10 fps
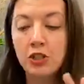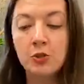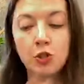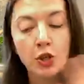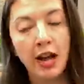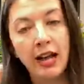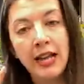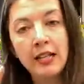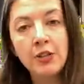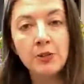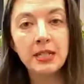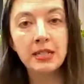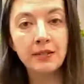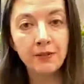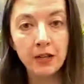try using
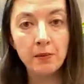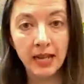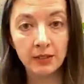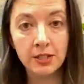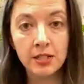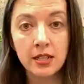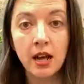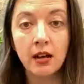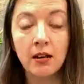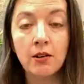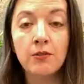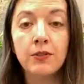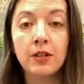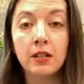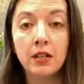different amounts of
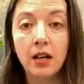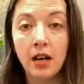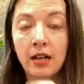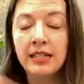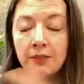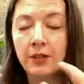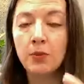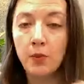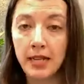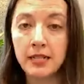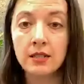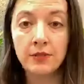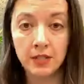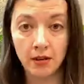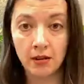different weights of
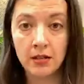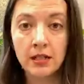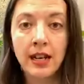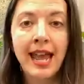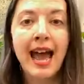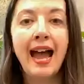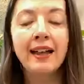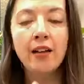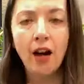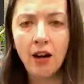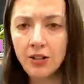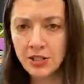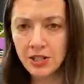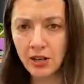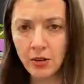yarn, and
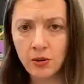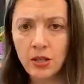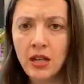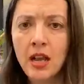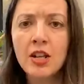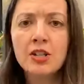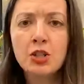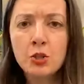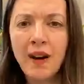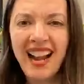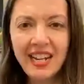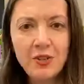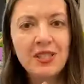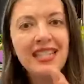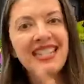also try
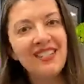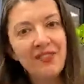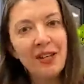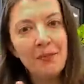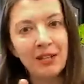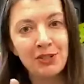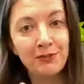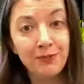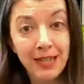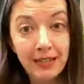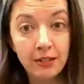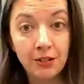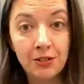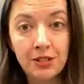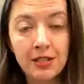using different amounts of
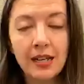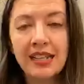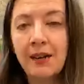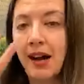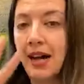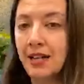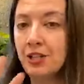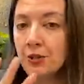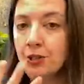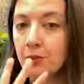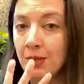fingers. Now I showed you with